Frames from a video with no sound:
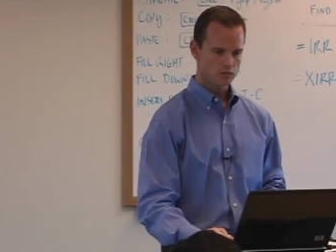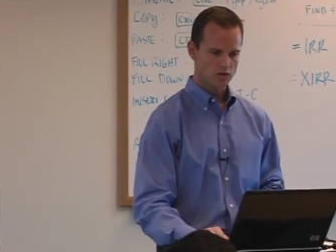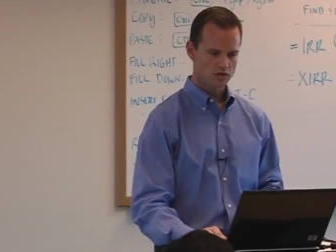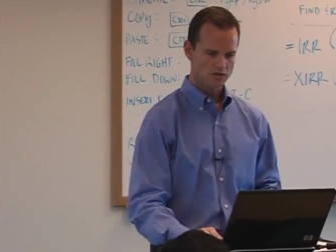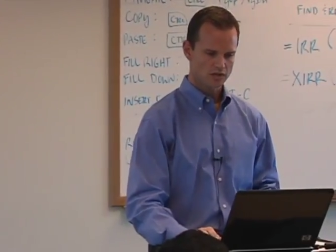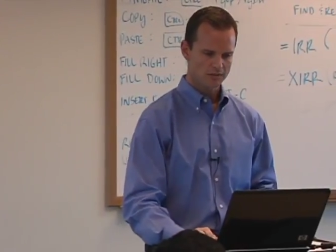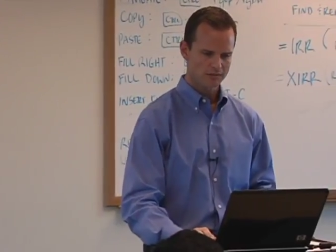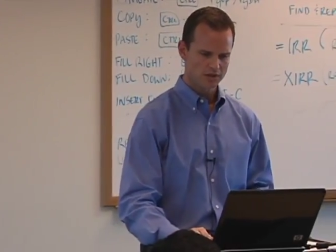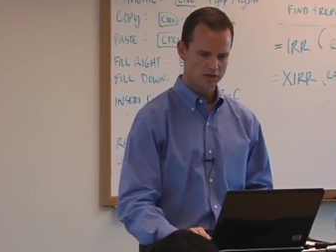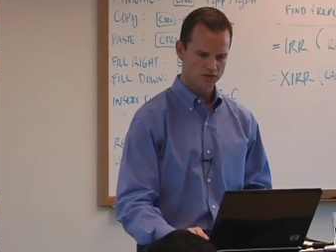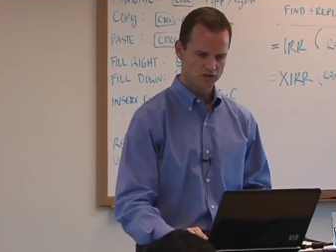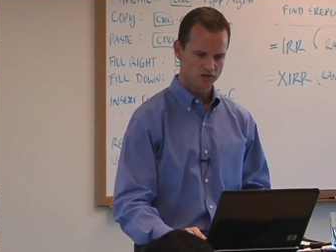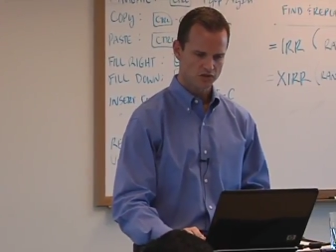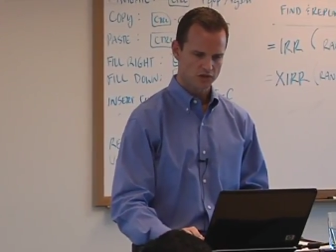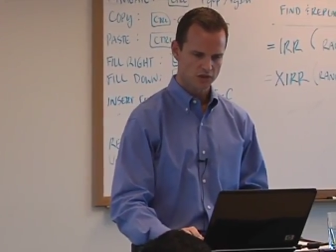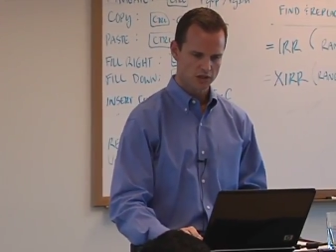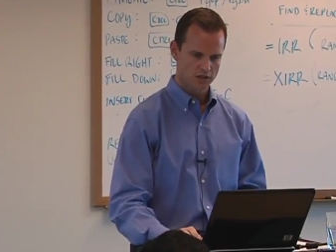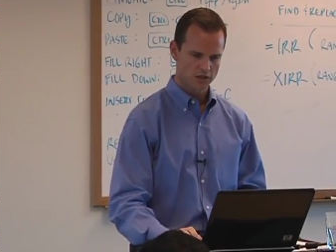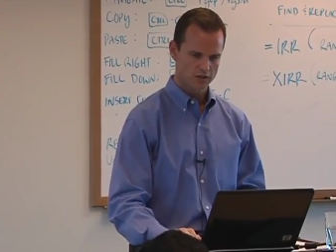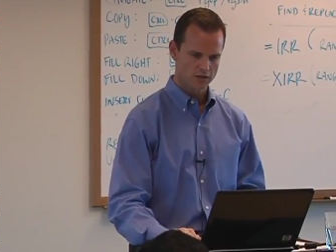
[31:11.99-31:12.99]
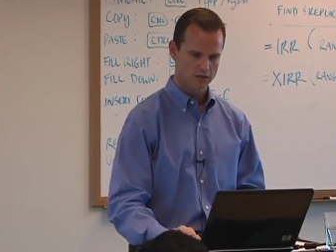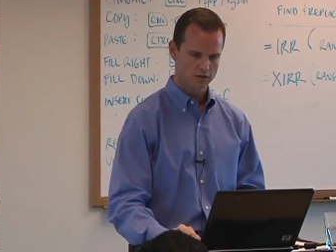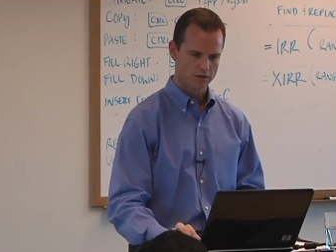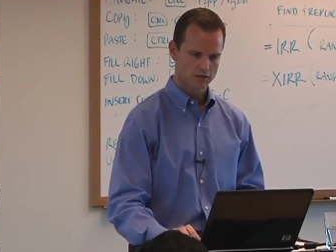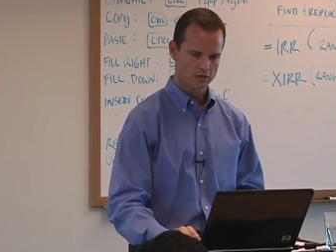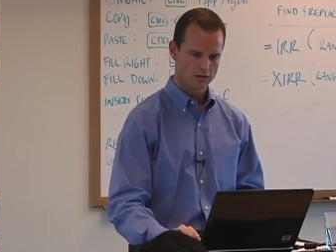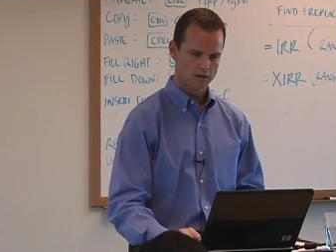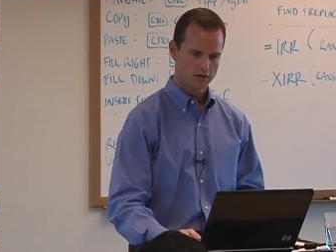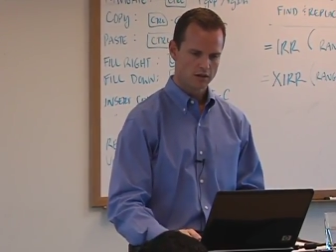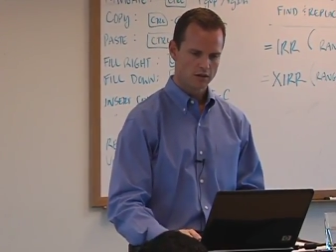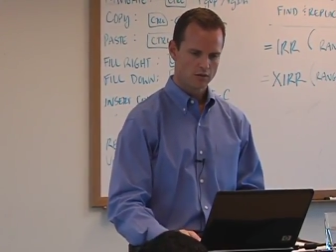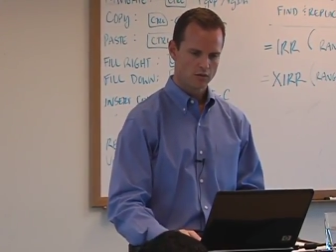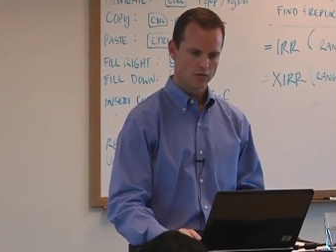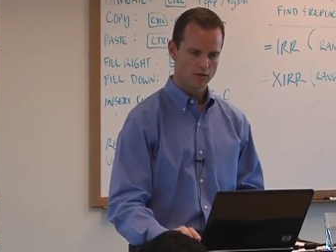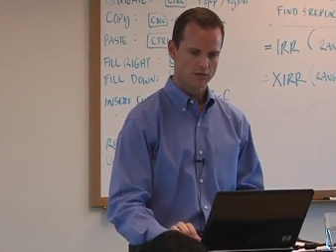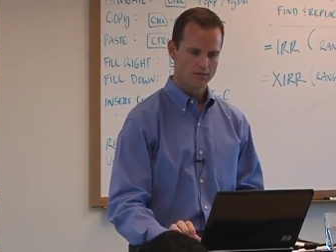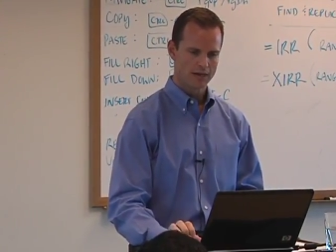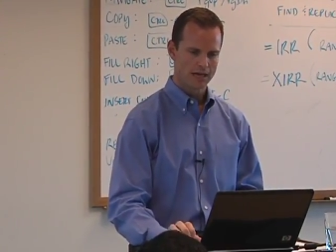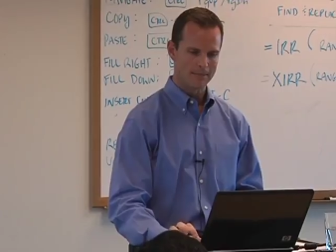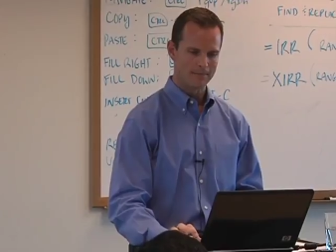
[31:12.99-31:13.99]
So I'm going to start
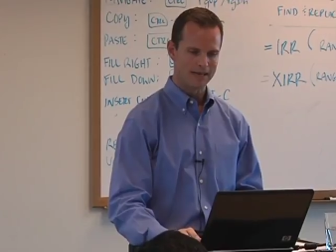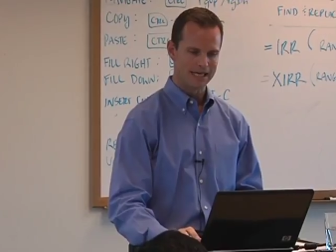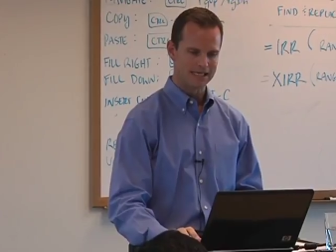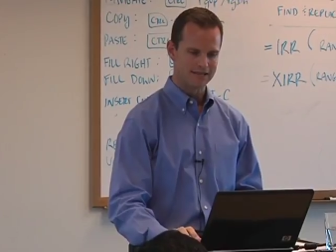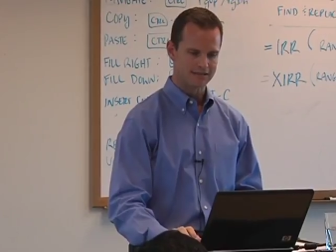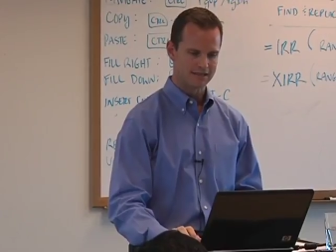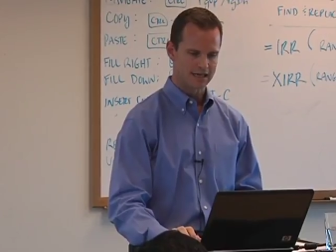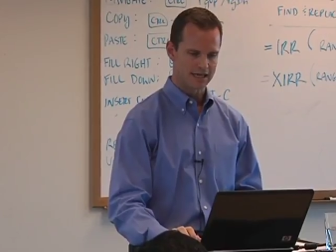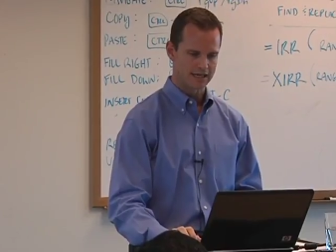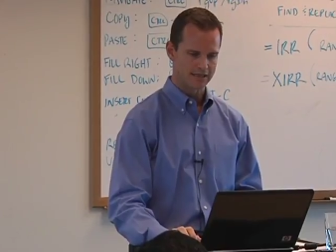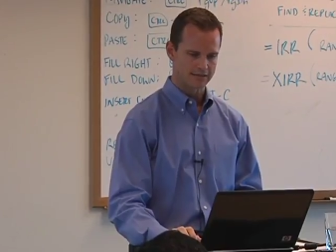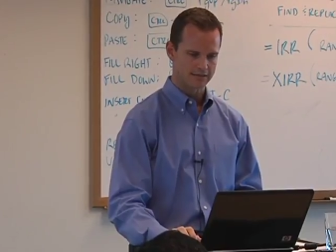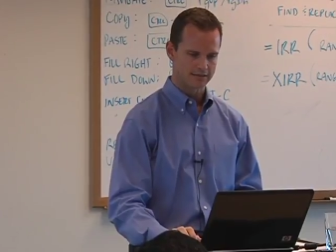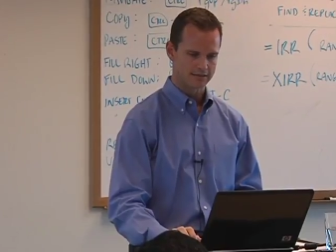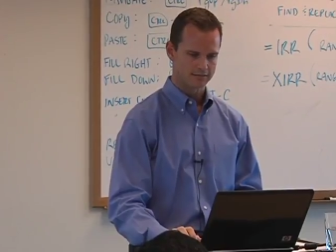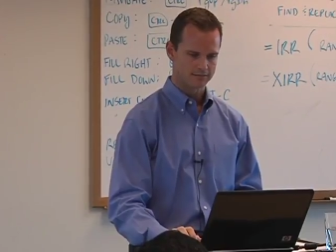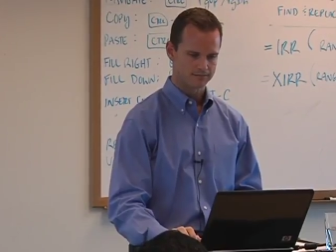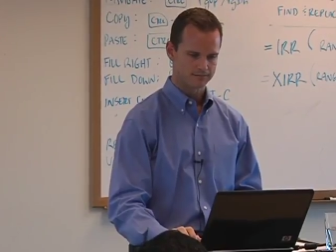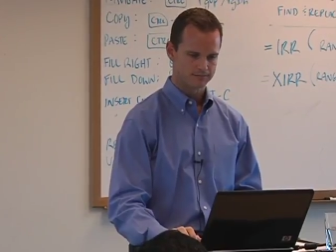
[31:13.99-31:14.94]
with my base case.